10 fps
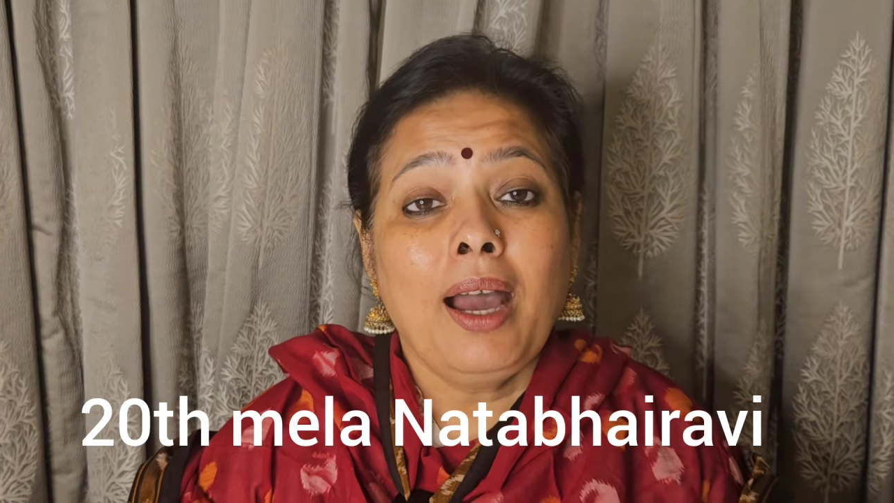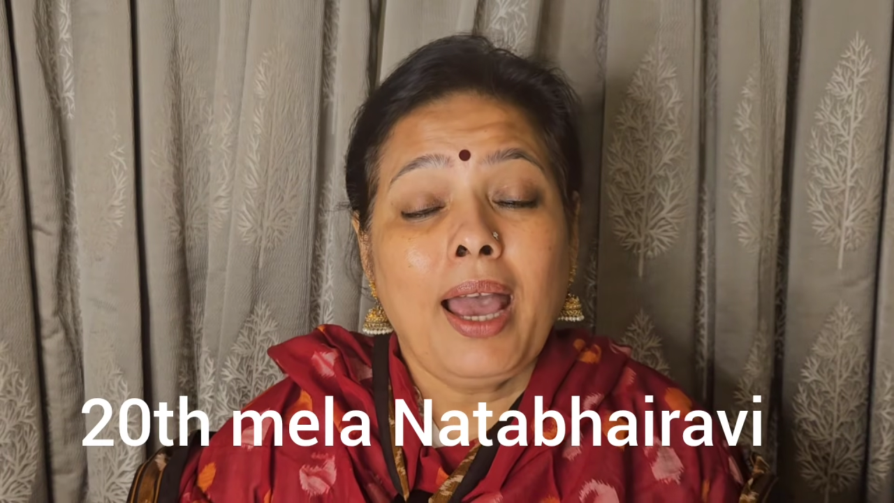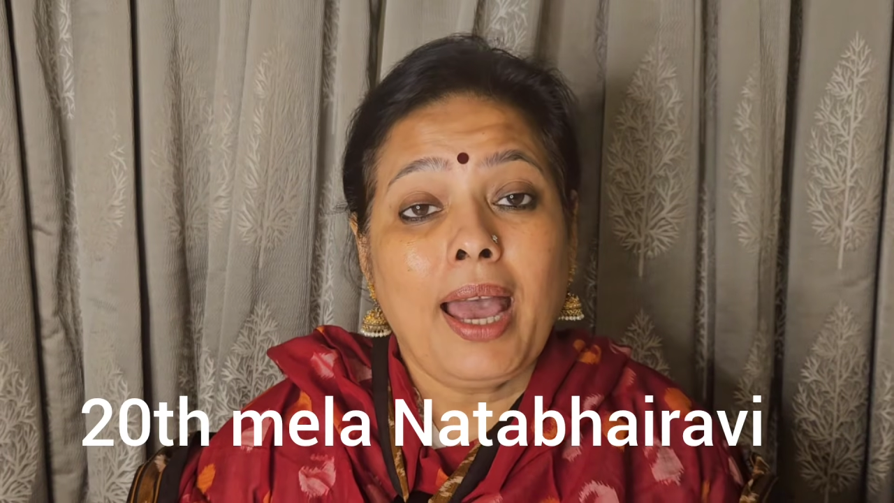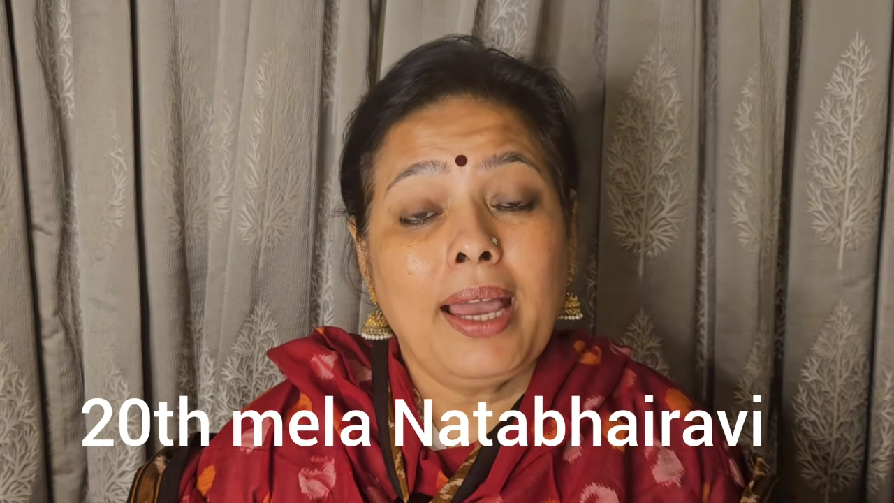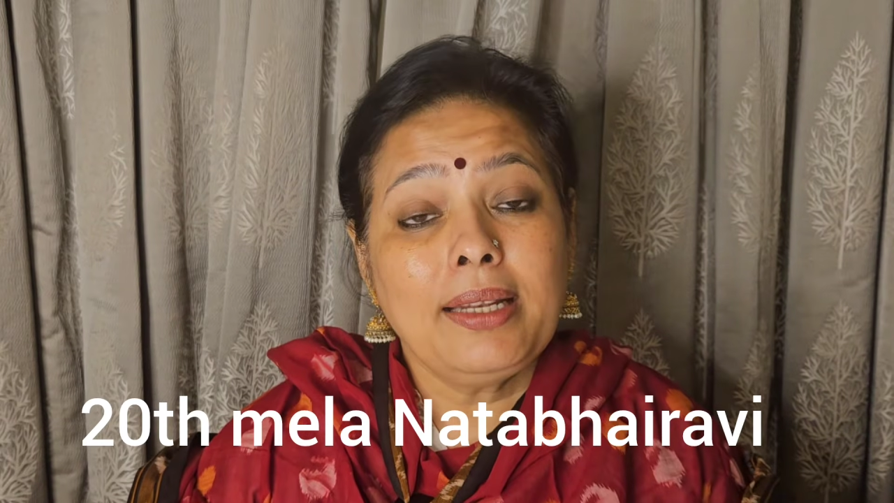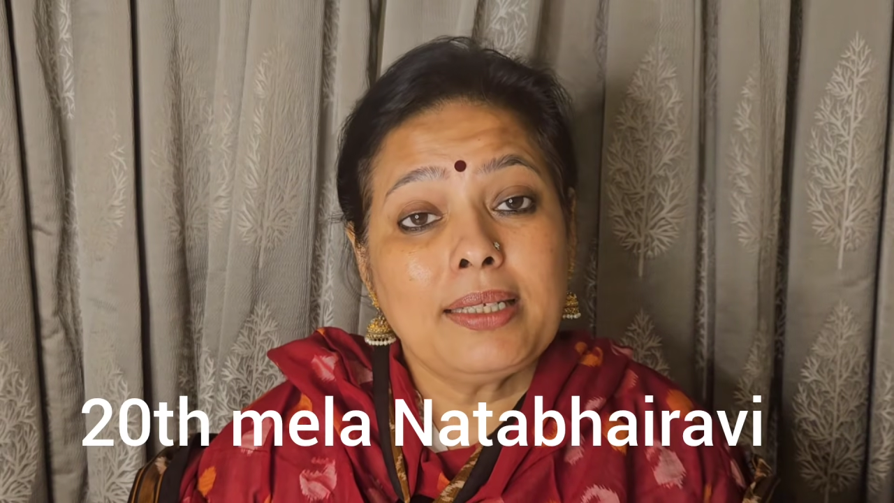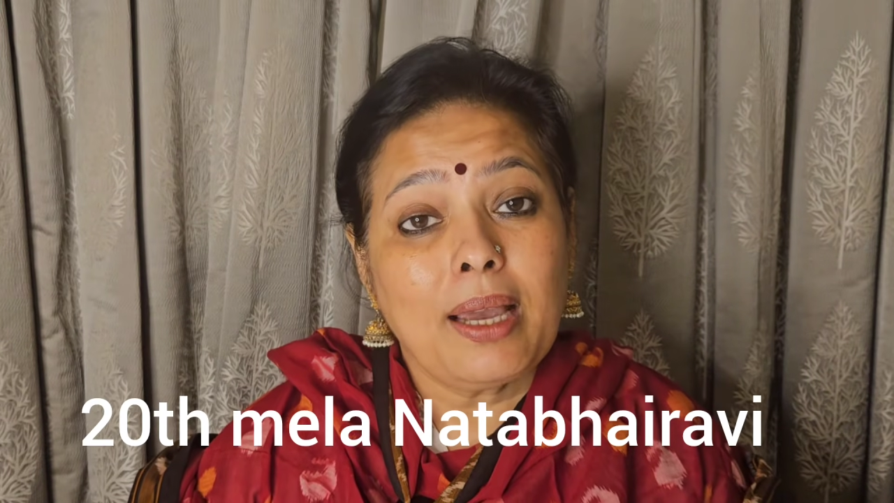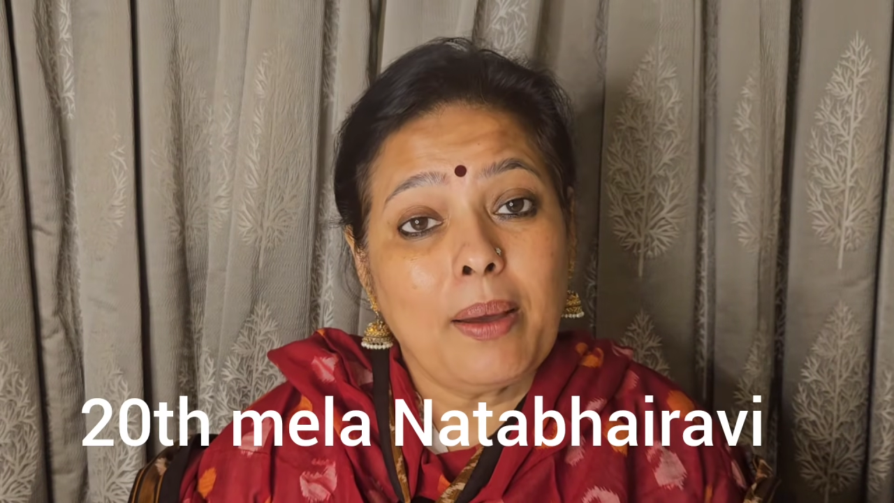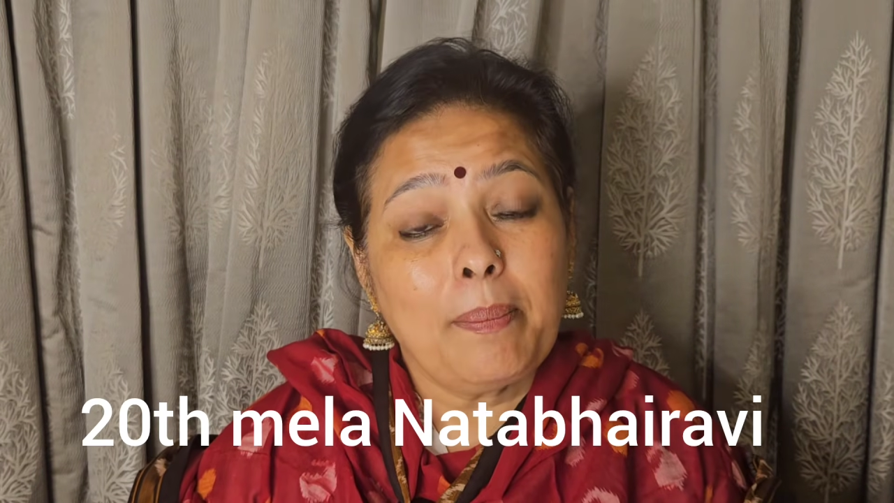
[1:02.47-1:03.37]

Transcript: And